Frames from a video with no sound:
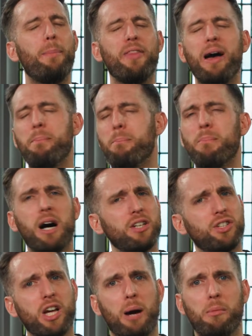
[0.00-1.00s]
but there
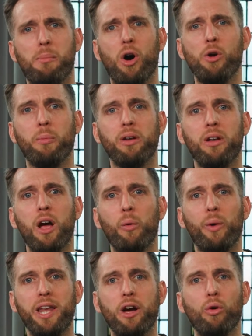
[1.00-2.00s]
must come a moment
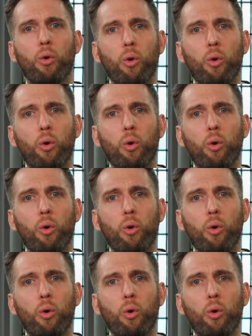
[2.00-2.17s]
when it